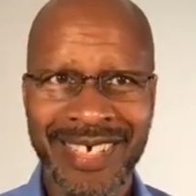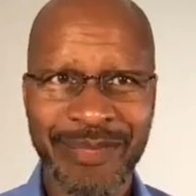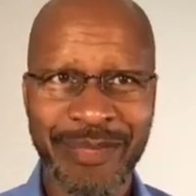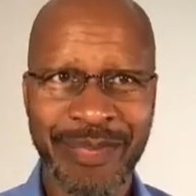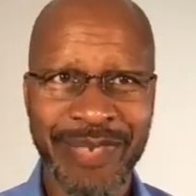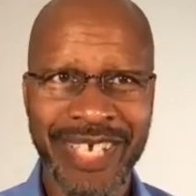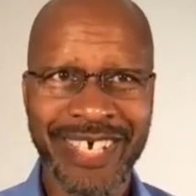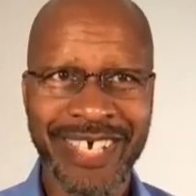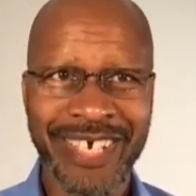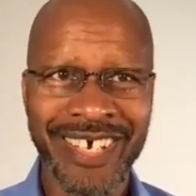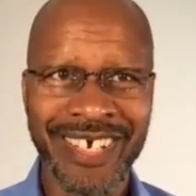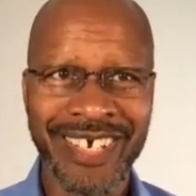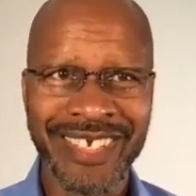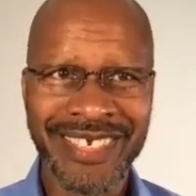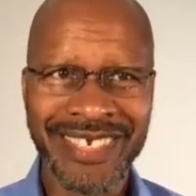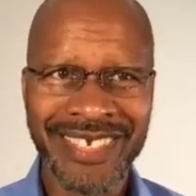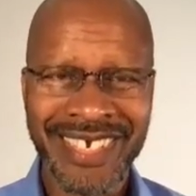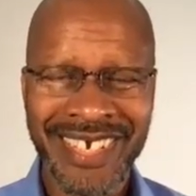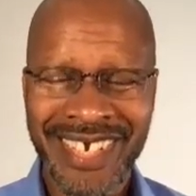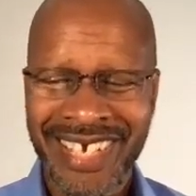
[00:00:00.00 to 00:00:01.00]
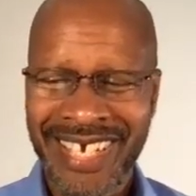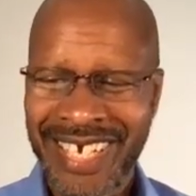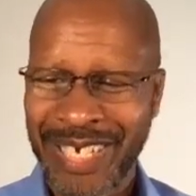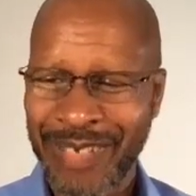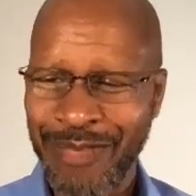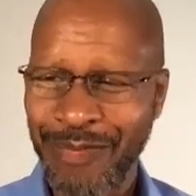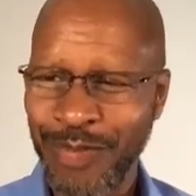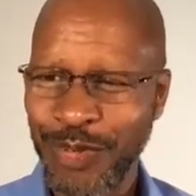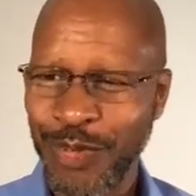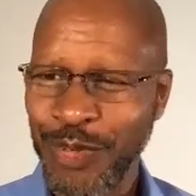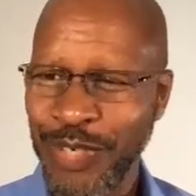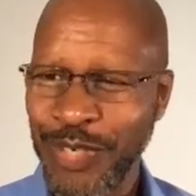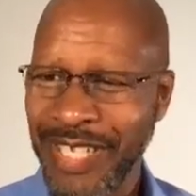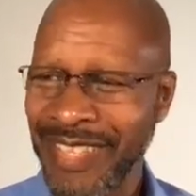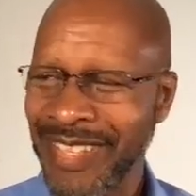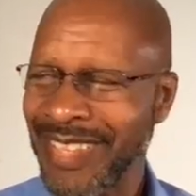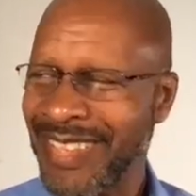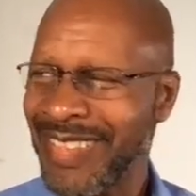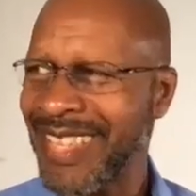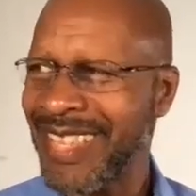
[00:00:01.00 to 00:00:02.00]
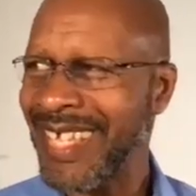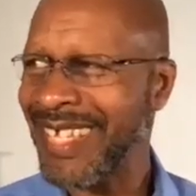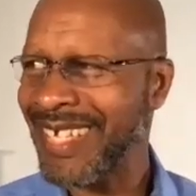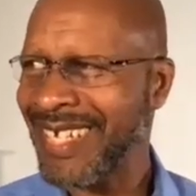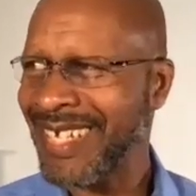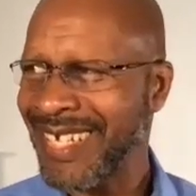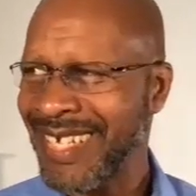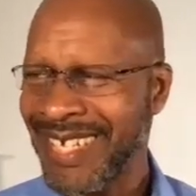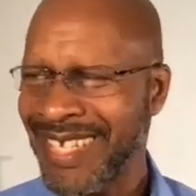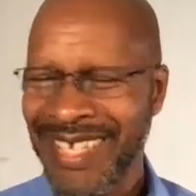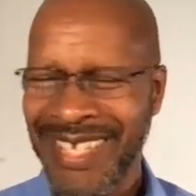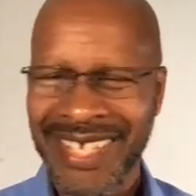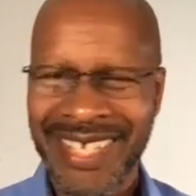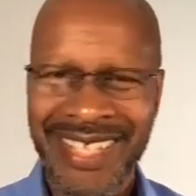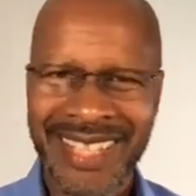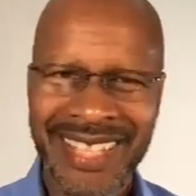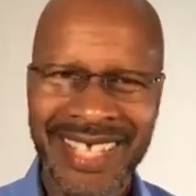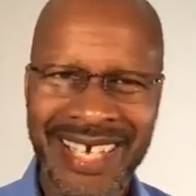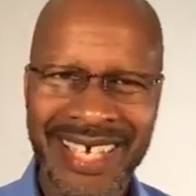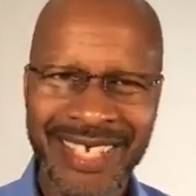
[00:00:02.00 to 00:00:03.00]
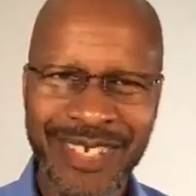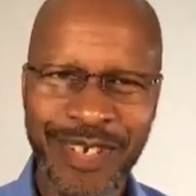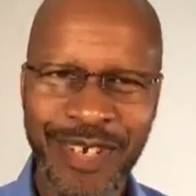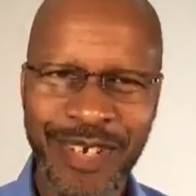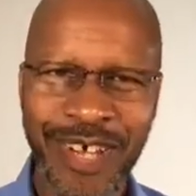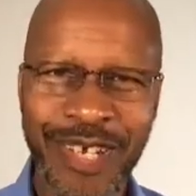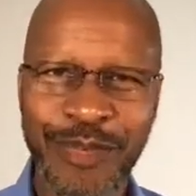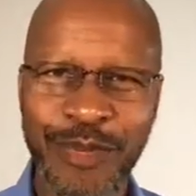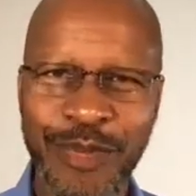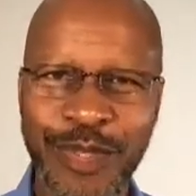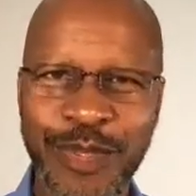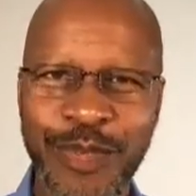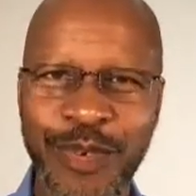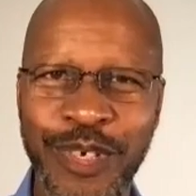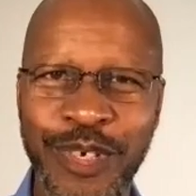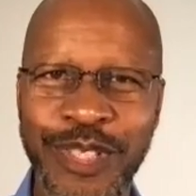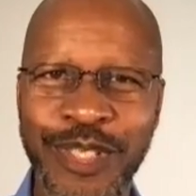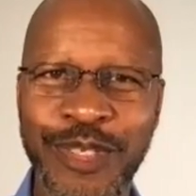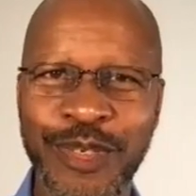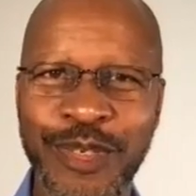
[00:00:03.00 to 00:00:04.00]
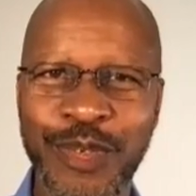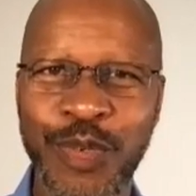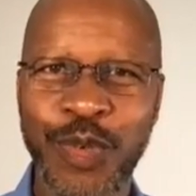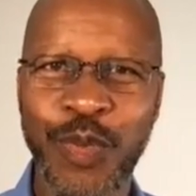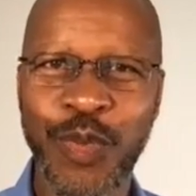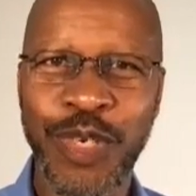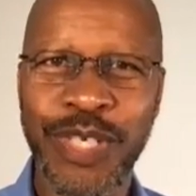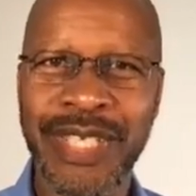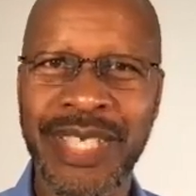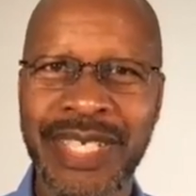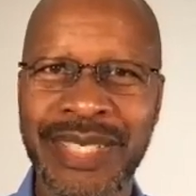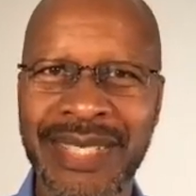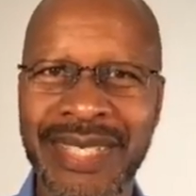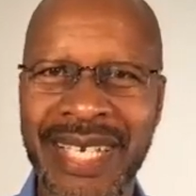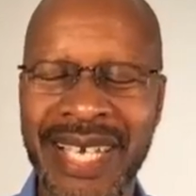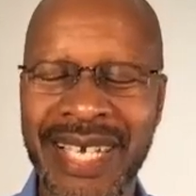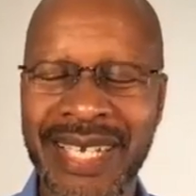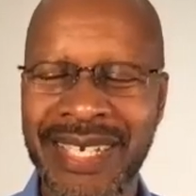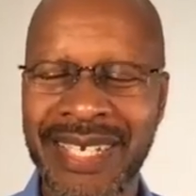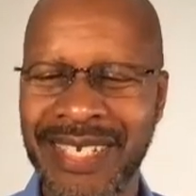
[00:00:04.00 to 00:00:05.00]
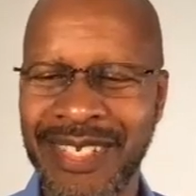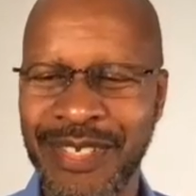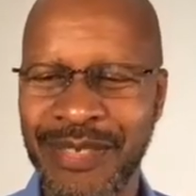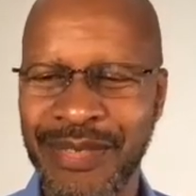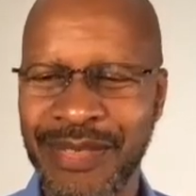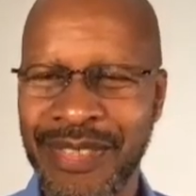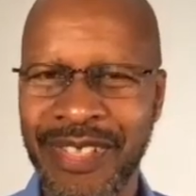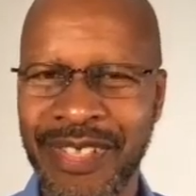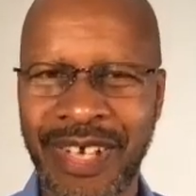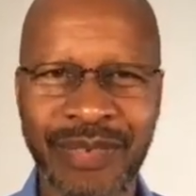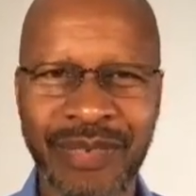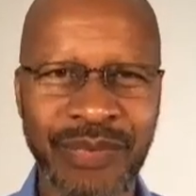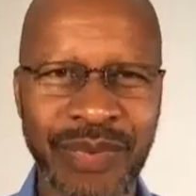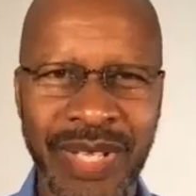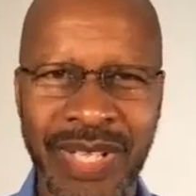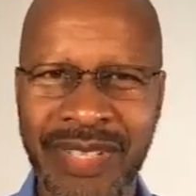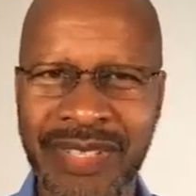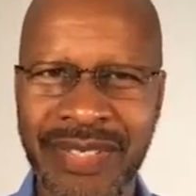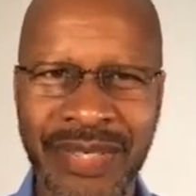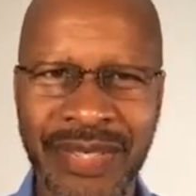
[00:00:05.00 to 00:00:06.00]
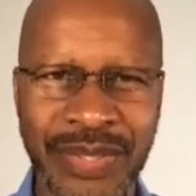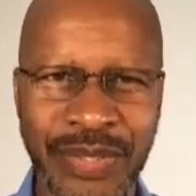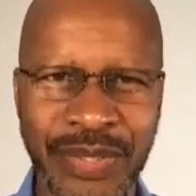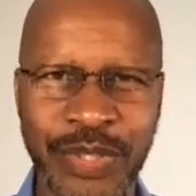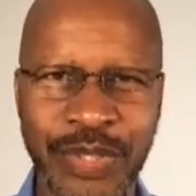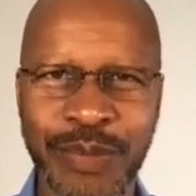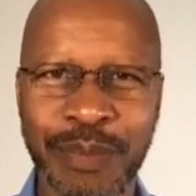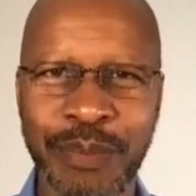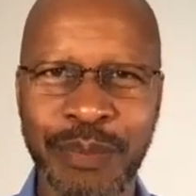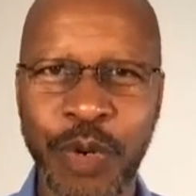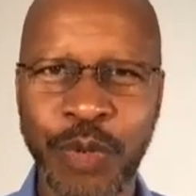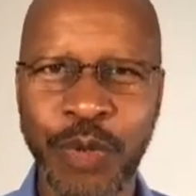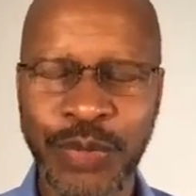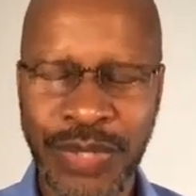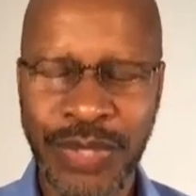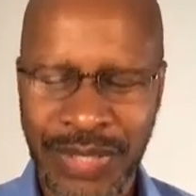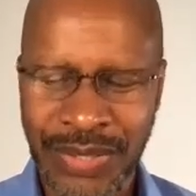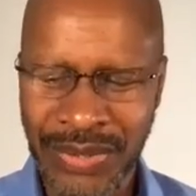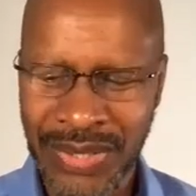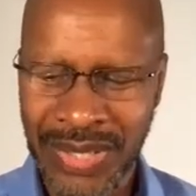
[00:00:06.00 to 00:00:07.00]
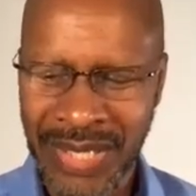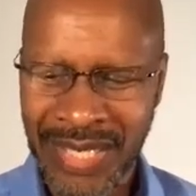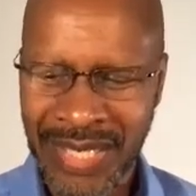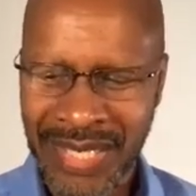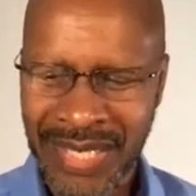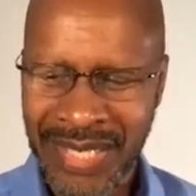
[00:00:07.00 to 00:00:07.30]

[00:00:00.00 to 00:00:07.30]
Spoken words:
because if you didn't think that God was going to do what he said, and you thought, well, this is just Moses